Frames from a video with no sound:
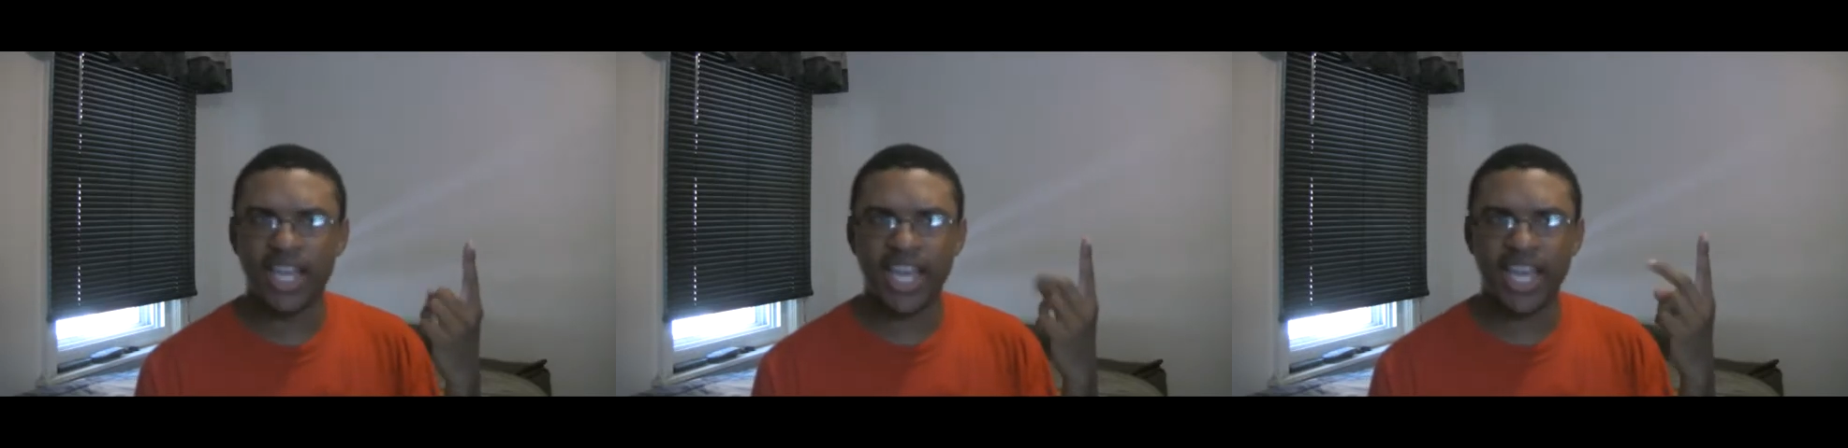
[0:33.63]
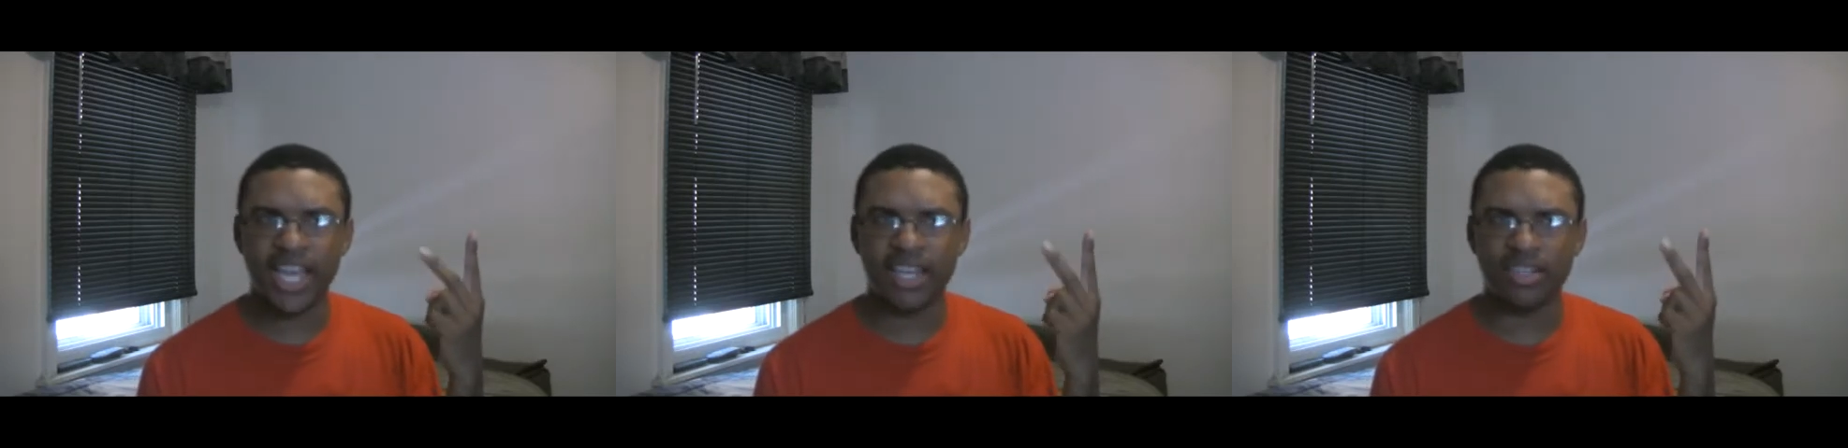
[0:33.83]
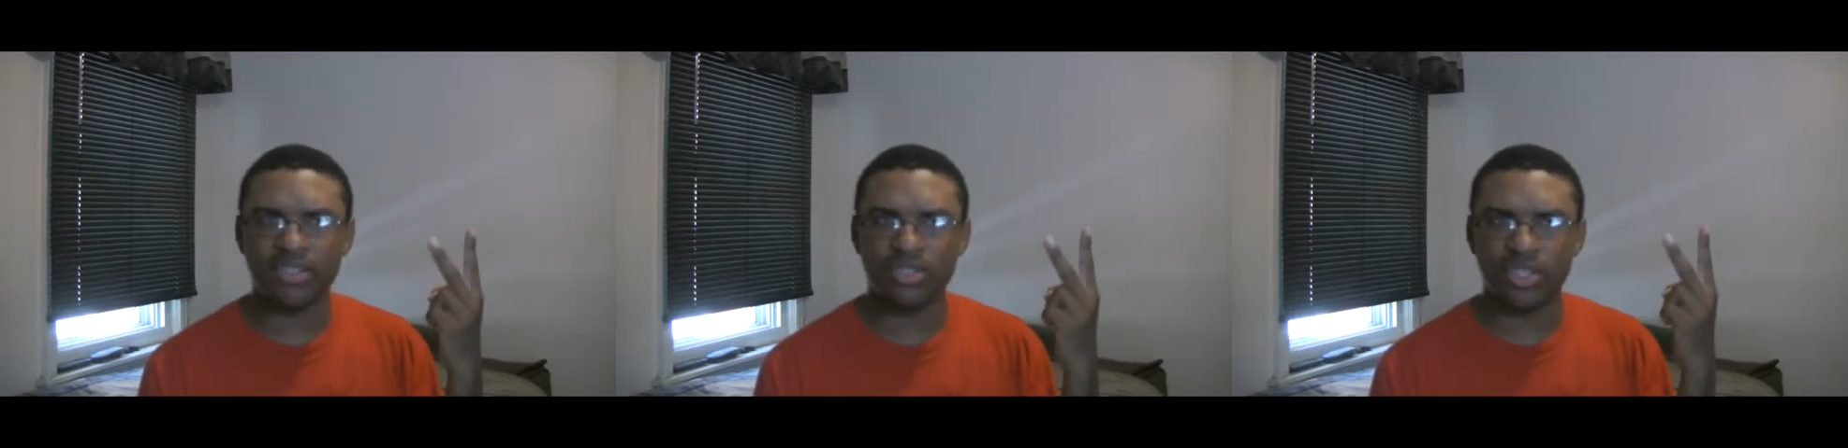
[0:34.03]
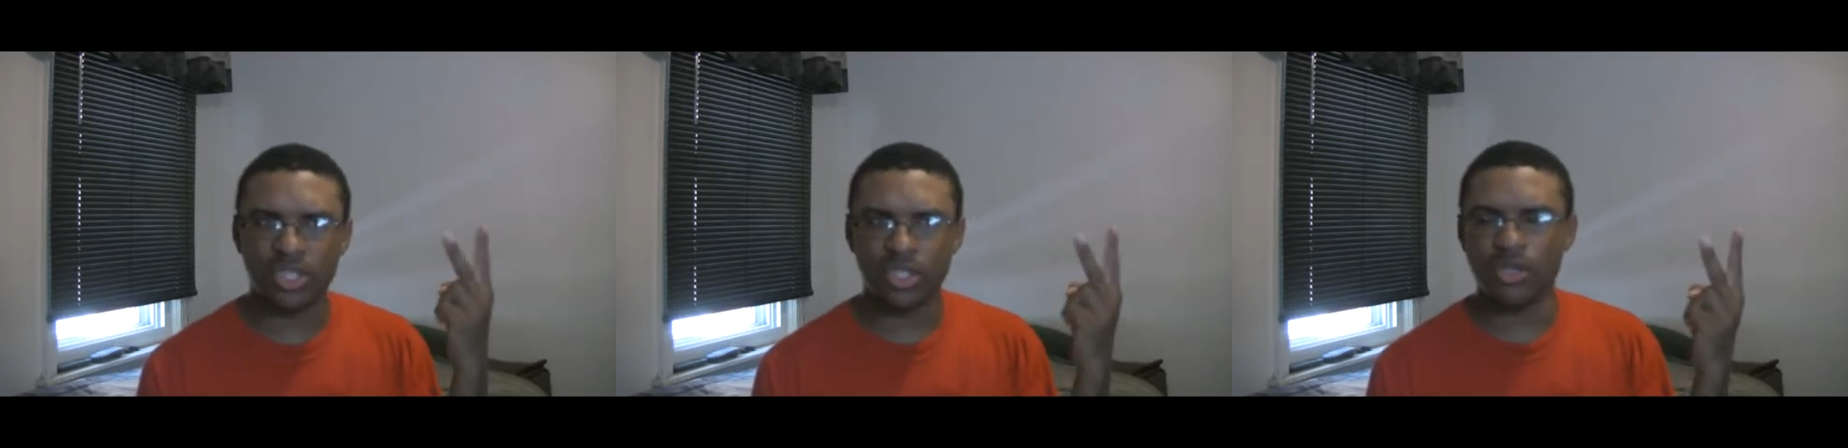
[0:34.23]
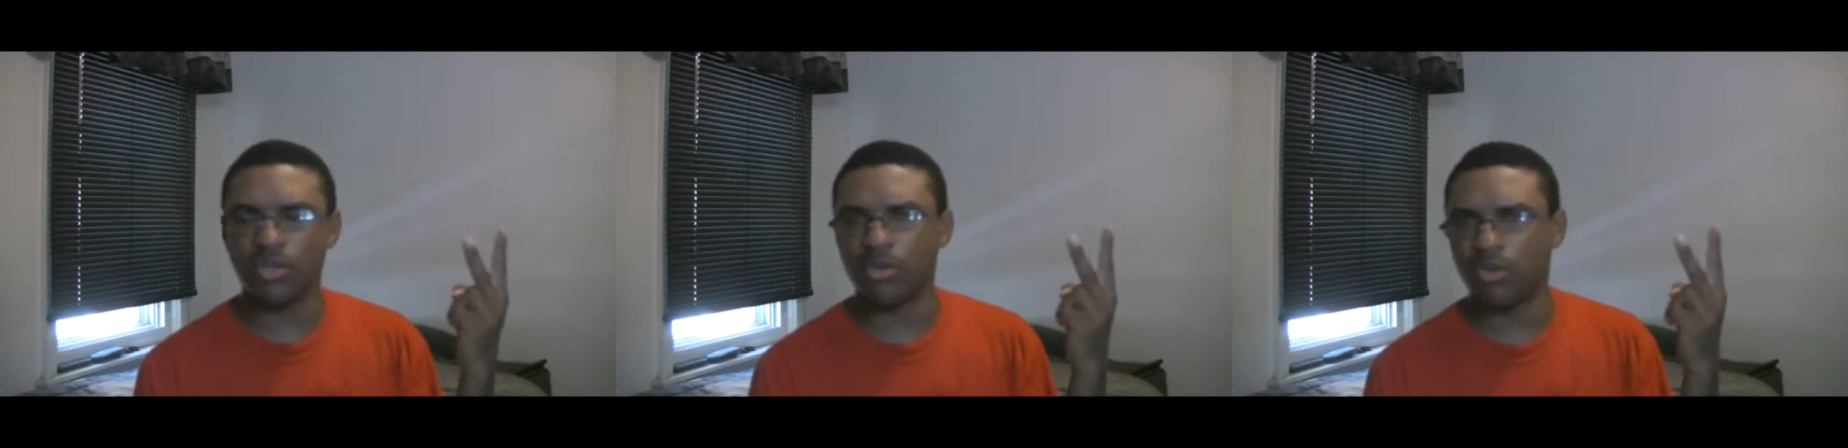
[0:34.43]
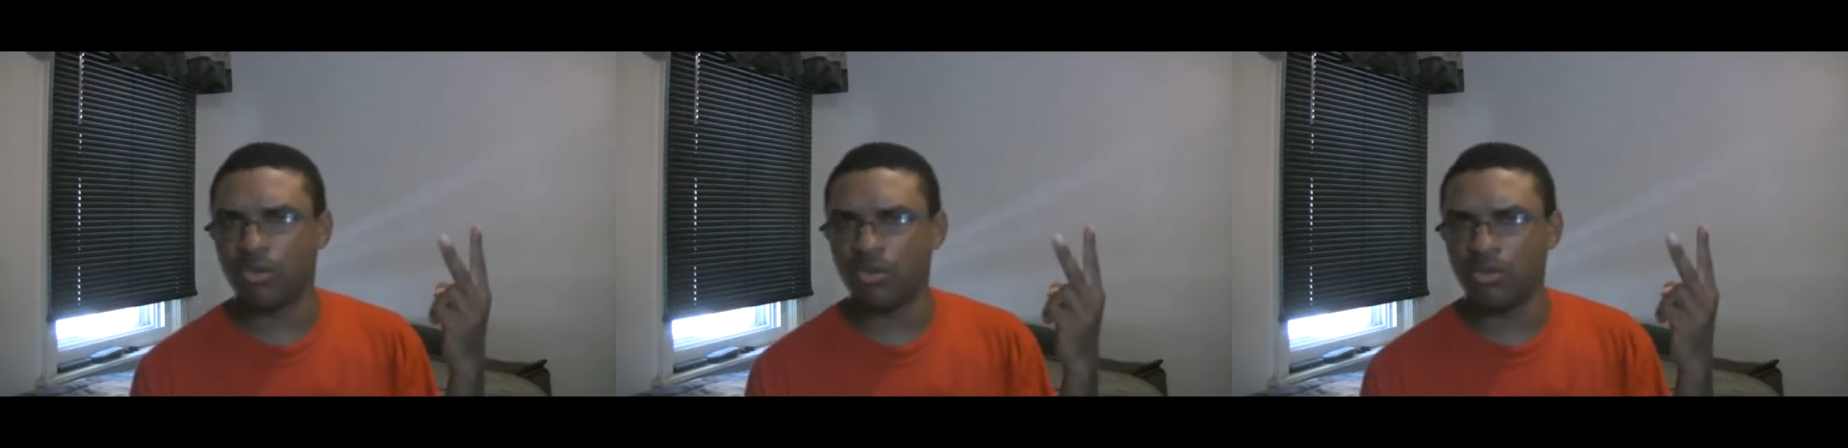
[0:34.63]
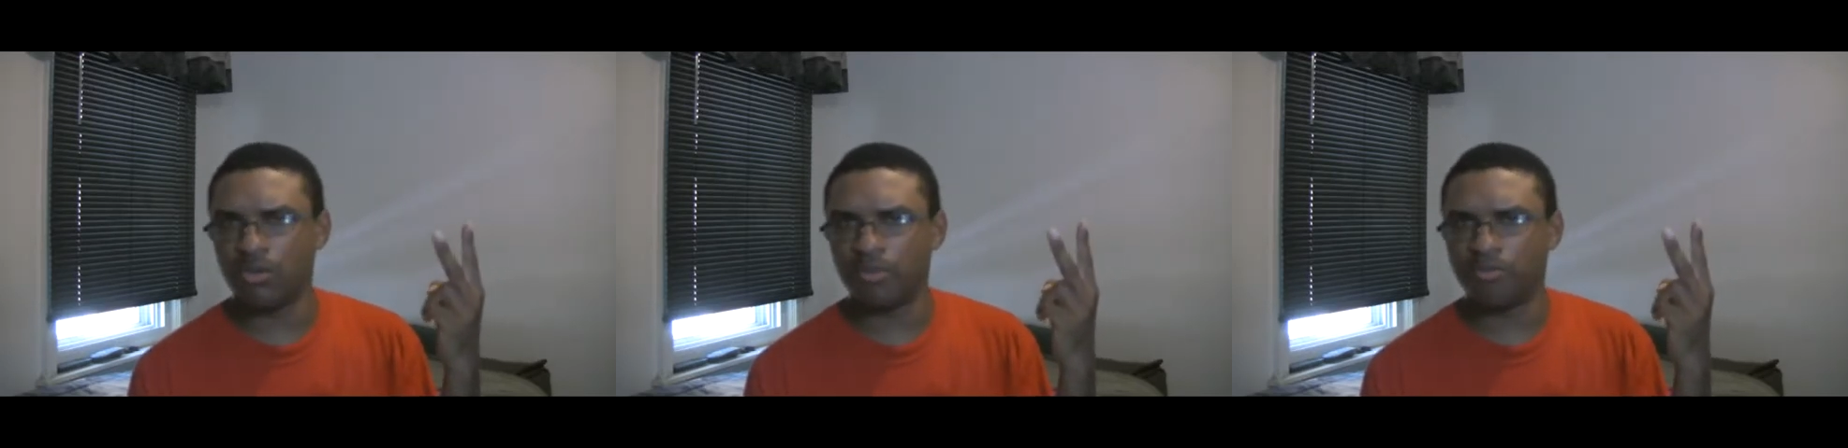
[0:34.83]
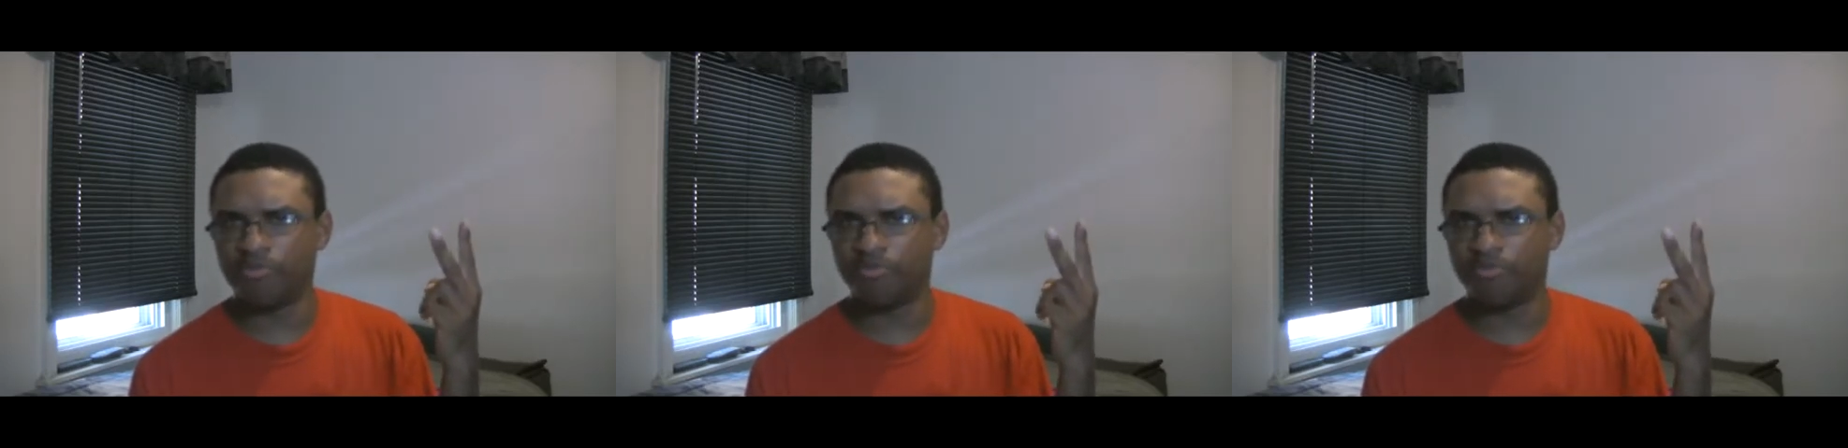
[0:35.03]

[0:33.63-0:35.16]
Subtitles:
and two,